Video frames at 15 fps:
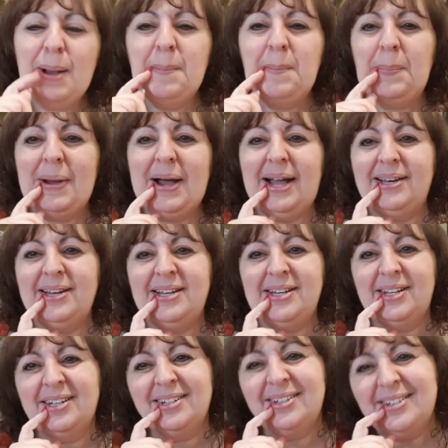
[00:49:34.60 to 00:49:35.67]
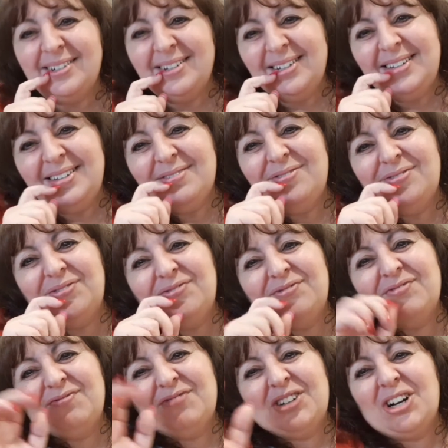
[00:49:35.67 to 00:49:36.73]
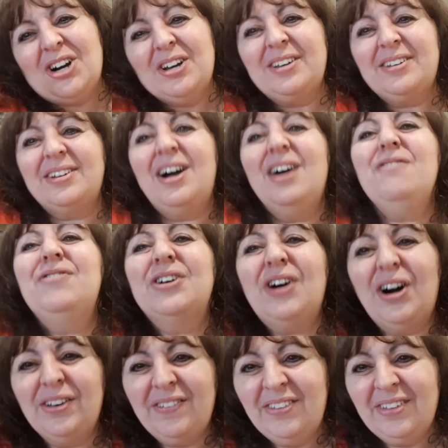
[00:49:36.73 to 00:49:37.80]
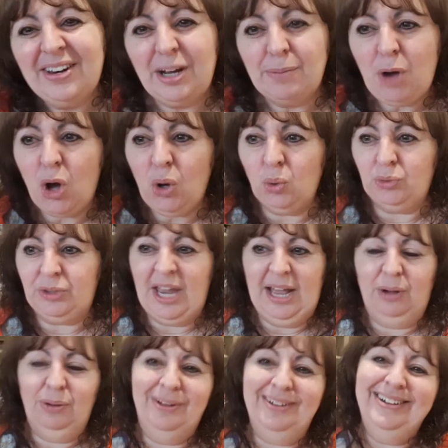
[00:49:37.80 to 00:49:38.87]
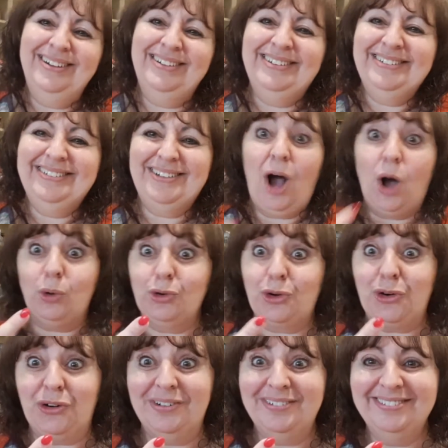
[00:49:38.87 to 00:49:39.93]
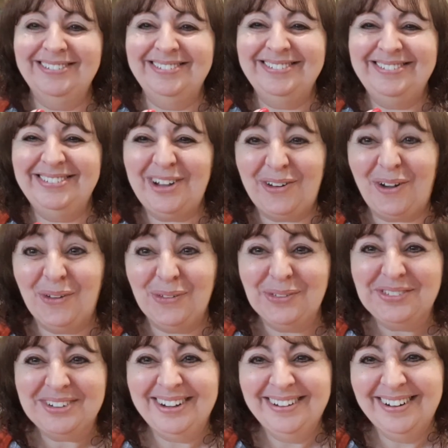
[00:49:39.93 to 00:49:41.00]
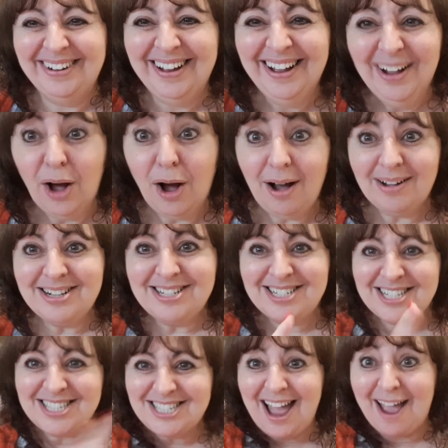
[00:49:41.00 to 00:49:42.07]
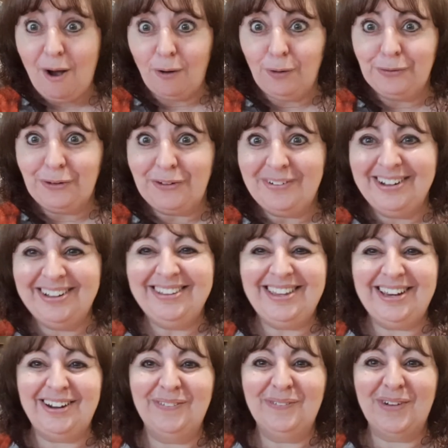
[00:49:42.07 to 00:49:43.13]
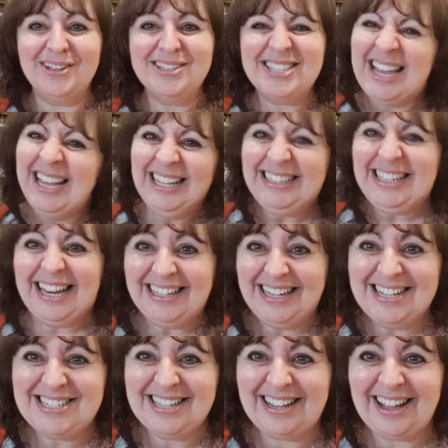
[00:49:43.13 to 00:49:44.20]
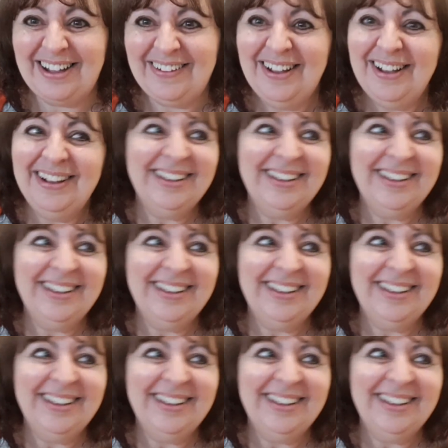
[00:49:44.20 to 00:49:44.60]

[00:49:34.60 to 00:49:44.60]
But it kind of I've forgotten that I'm old now. Older. not old. Let's just say older than I was 10 years ago.